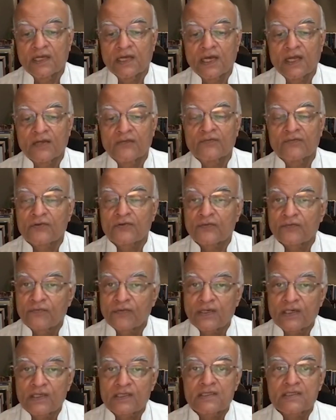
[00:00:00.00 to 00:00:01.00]
And for the
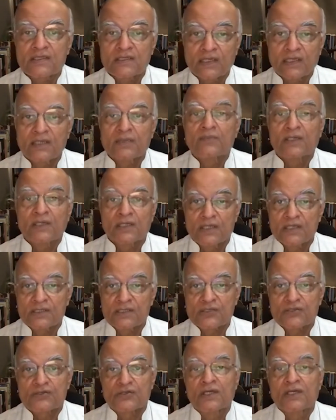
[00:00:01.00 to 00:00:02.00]
first time in
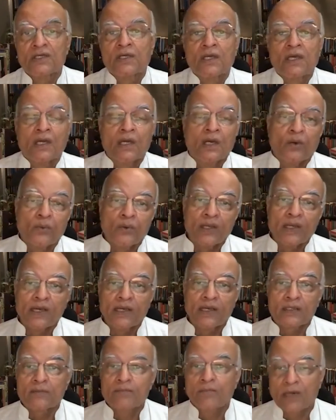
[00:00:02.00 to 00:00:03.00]
history, we
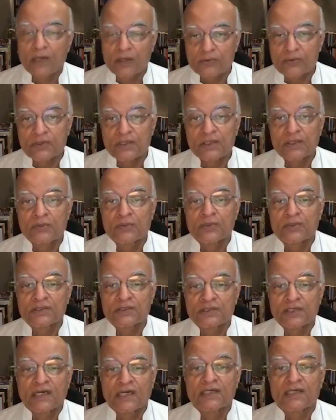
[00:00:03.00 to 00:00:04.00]
had a boundary with
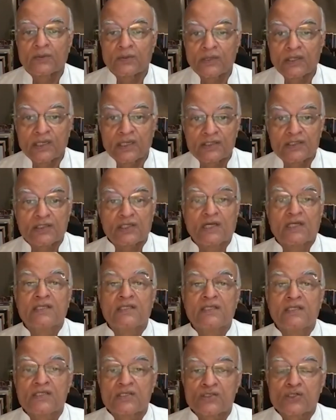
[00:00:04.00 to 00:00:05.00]
China. We had
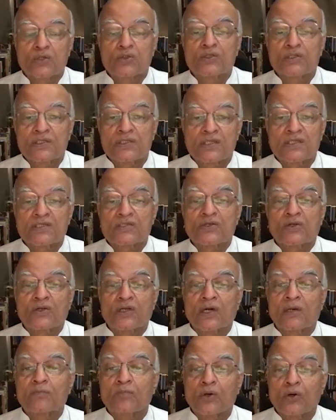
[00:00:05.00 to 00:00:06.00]
Chinese soldiers on
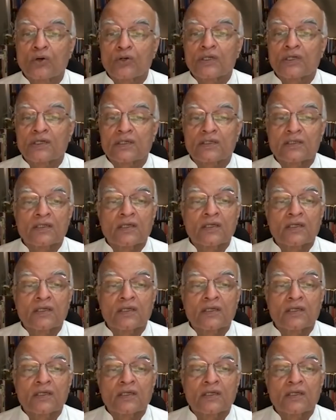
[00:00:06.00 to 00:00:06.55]
our border.